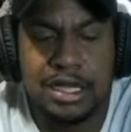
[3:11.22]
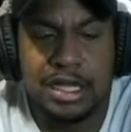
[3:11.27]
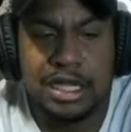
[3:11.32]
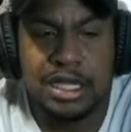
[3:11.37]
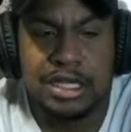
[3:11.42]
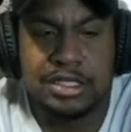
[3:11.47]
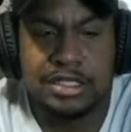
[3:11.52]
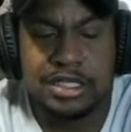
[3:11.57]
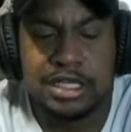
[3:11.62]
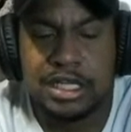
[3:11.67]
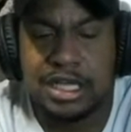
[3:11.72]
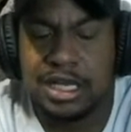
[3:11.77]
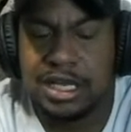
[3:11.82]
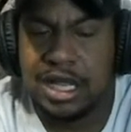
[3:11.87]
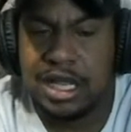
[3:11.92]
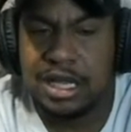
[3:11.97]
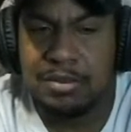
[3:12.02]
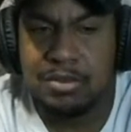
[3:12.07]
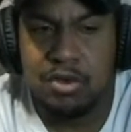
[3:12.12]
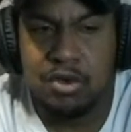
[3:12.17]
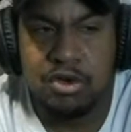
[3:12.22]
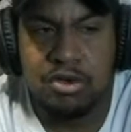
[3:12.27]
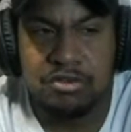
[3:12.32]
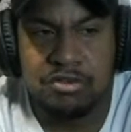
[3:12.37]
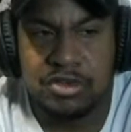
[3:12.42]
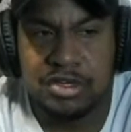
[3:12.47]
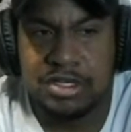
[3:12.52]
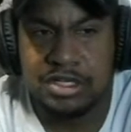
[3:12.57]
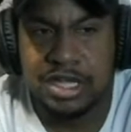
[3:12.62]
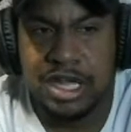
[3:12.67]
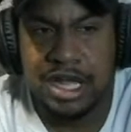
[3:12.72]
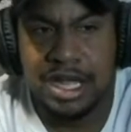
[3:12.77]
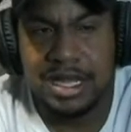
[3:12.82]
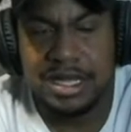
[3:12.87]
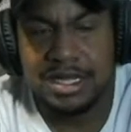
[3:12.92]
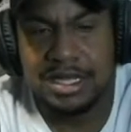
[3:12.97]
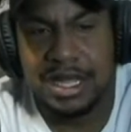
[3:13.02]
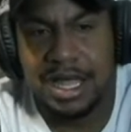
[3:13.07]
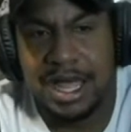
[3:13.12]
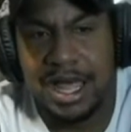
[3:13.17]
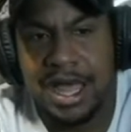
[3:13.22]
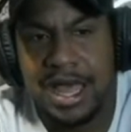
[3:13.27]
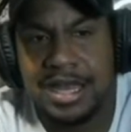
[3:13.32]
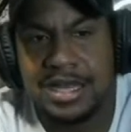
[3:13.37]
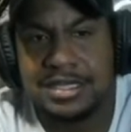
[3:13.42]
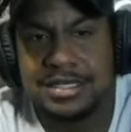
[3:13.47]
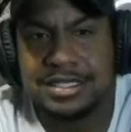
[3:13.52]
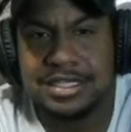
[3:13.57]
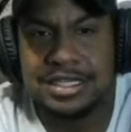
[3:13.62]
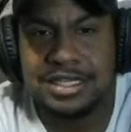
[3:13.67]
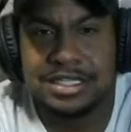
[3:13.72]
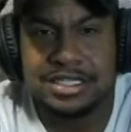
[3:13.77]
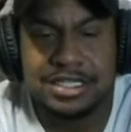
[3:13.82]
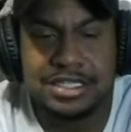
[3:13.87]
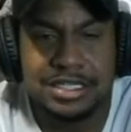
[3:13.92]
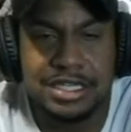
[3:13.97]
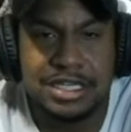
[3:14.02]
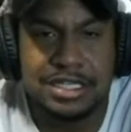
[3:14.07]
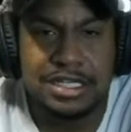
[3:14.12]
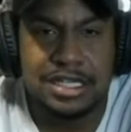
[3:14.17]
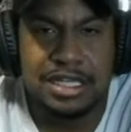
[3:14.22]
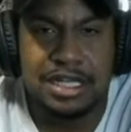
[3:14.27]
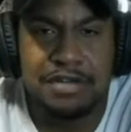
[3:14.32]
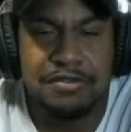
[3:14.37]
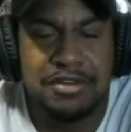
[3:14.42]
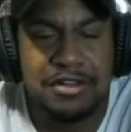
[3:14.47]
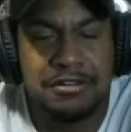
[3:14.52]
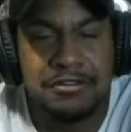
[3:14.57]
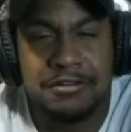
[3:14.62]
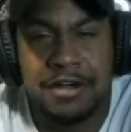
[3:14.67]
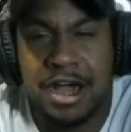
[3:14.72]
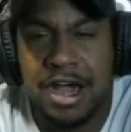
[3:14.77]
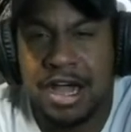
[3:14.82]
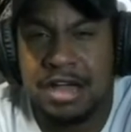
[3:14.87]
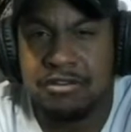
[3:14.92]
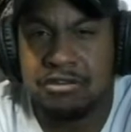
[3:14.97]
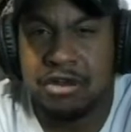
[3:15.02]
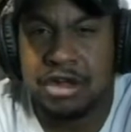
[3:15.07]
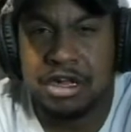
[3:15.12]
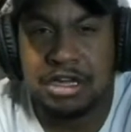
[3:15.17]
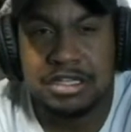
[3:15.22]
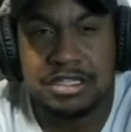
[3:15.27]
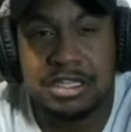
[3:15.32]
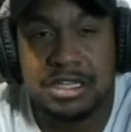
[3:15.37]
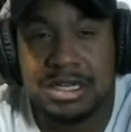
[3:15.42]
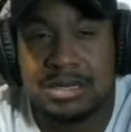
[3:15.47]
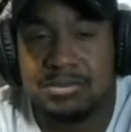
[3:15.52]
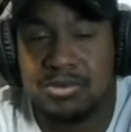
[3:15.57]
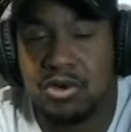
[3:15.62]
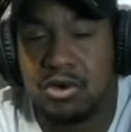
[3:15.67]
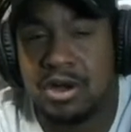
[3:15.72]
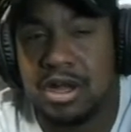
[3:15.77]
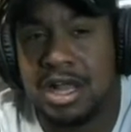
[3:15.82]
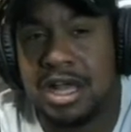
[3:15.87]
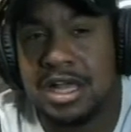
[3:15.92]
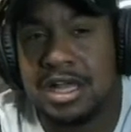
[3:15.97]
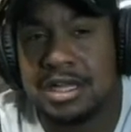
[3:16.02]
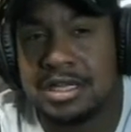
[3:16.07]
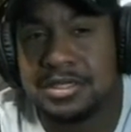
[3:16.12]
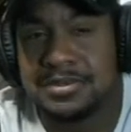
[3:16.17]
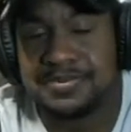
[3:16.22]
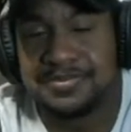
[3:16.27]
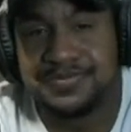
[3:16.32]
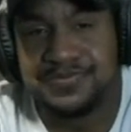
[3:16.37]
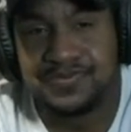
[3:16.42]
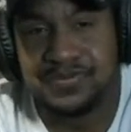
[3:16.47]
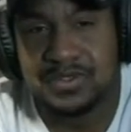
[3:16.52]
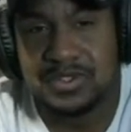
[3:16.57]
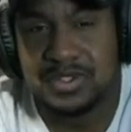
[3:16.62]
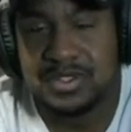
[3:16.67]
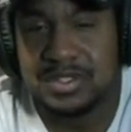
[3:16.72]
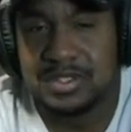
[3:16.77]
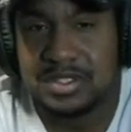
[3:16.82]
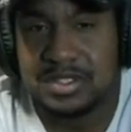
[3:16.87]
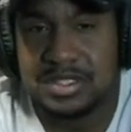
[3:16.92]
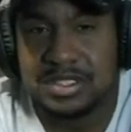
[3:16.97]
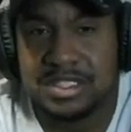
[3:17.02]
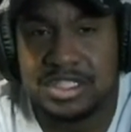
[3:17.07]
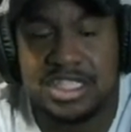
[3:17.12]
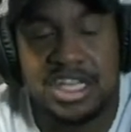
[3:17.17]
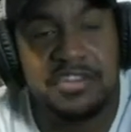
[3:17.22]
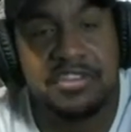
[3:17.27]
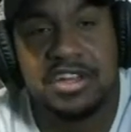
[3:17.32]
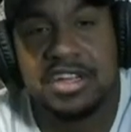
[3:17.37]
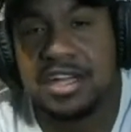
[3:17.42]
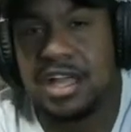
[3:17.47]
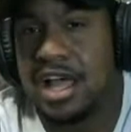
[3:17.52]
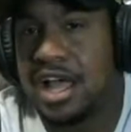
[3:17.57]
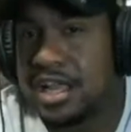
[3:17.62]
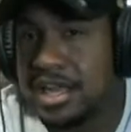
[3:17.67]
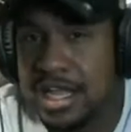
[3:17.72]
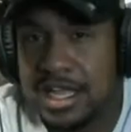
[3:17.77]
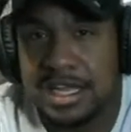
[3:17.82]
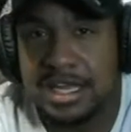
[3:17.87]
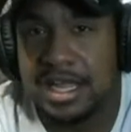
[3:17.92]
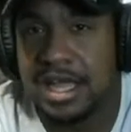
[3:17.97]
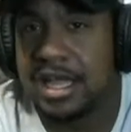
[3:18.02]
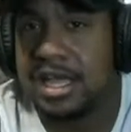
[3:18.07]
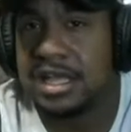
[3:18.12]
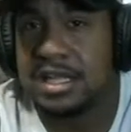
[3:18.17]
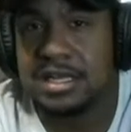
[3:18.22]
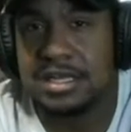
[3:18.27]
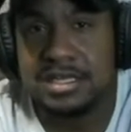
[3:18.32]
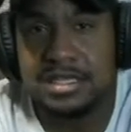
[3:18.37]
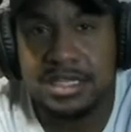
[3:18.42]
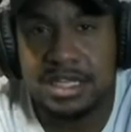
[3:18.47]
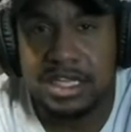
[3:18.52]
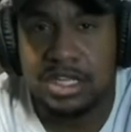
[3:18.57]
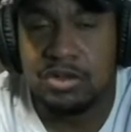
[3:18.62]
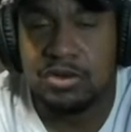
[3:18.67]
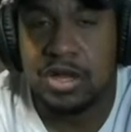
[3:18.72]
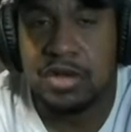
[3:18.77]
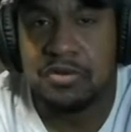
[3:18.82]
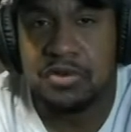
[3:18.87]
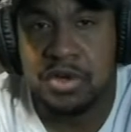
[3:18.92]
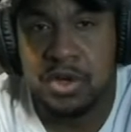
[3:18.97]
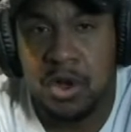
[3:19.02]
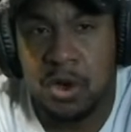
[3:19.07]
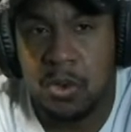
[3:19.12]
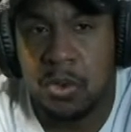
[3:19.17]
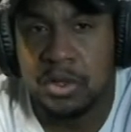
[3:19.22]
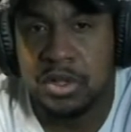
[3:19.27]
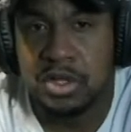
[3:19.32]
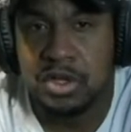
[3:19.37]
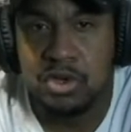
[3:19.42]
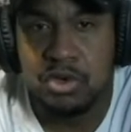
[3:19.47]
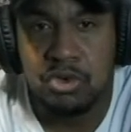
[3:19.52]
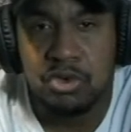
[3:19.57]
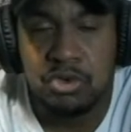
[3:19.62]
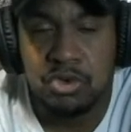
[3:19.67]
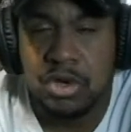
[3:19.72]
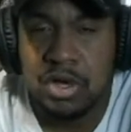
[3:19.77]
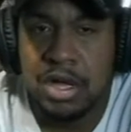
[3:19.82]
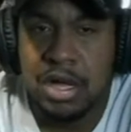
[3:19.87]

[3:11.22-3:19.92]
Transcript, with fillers: it is looking like more of a. I had a 10 6, 11 and 5 record. It's looking more like 7 9, 8 and 8. And you never know with the new